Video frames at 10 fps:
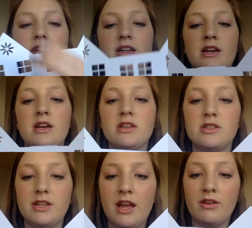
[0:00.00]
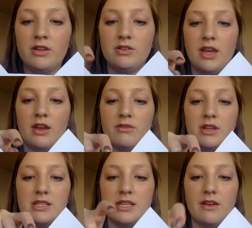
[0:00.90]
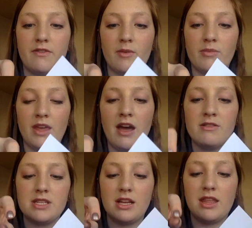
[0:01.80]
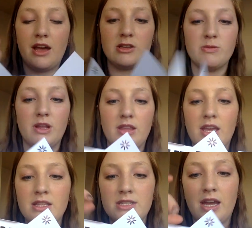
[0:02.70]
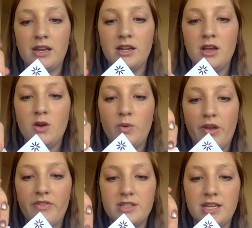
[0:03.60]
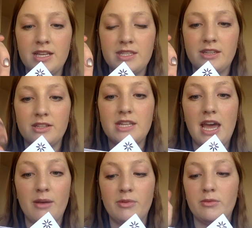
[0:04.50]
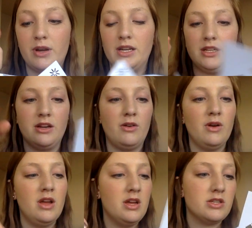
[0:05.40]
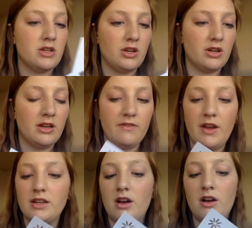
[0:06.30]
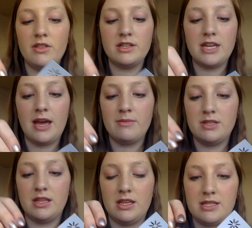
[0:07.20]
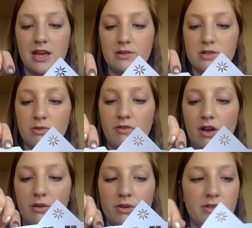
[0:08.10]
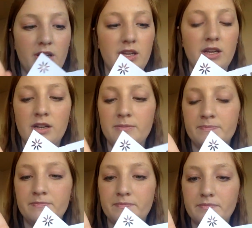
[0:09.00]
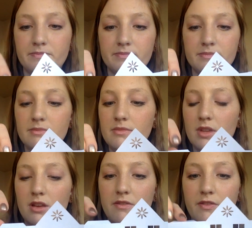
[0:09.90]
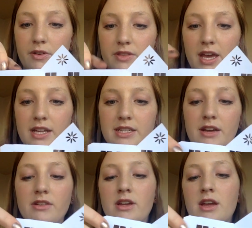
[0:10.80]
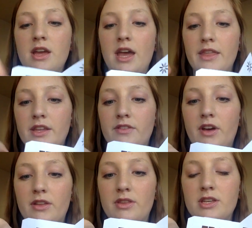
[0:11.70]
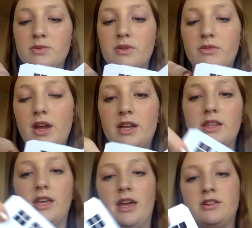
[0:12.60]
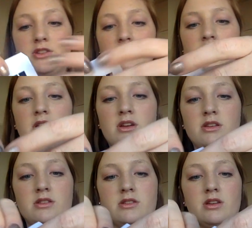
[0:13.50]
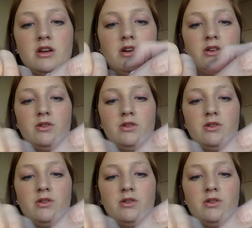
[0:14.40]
line. So now you can't really see it from the outside of the house, but on the inside, we have this nice little tab ready to go. So you're going to find all the tabs in this house. So we've got one right here. Fold that down, and then you've got this one right on the edge. So